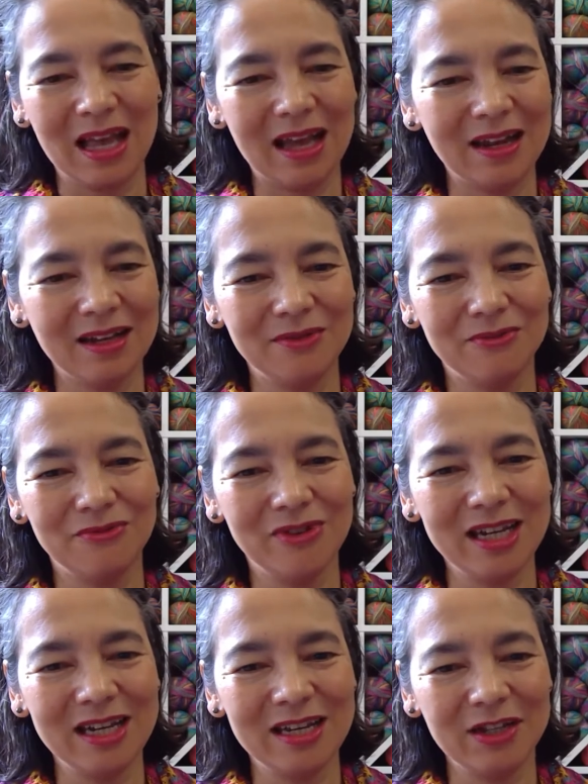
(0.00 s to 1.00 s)
And I
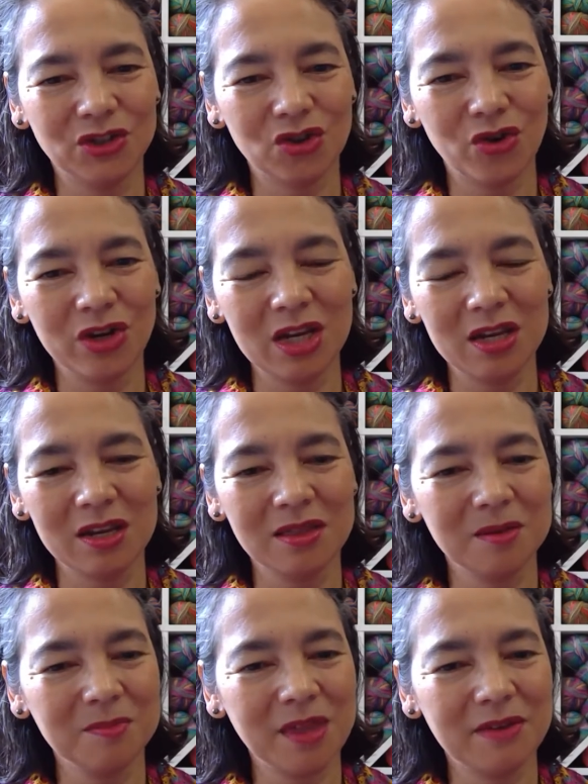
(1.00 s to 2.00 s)
really enjoy knitting
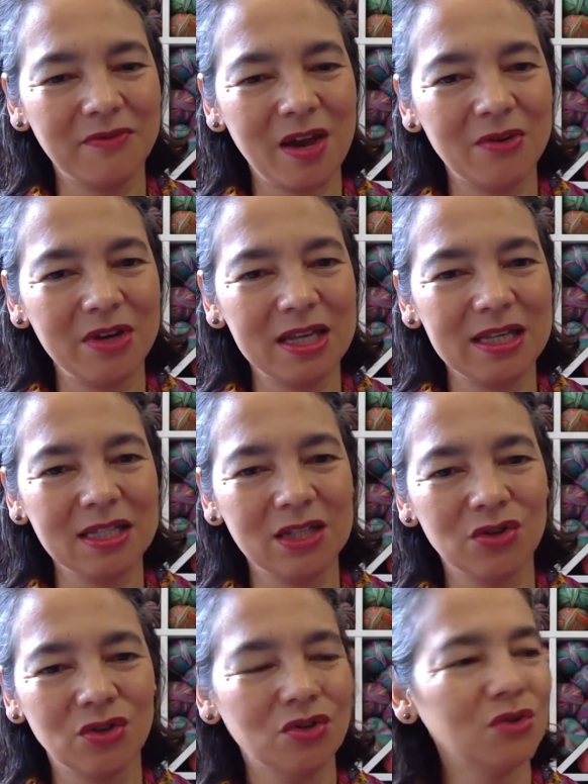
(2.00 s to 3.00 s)
them. They're very easy
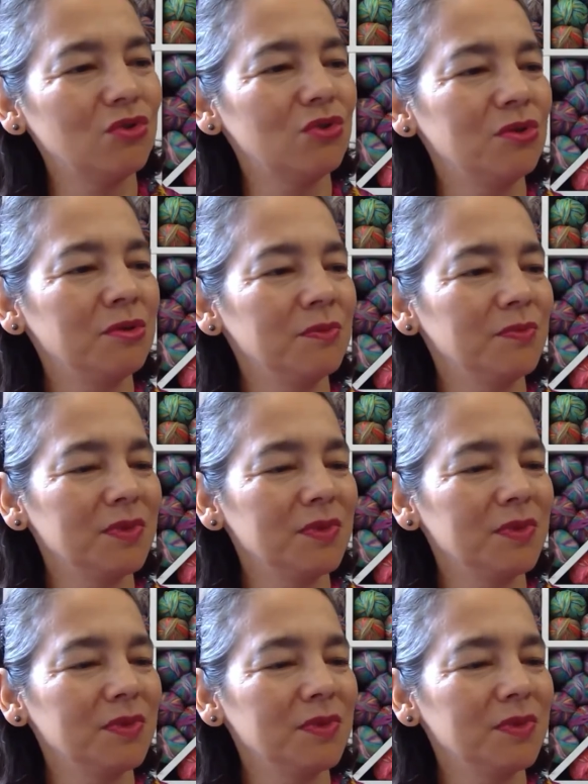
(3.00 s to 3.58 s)
to do.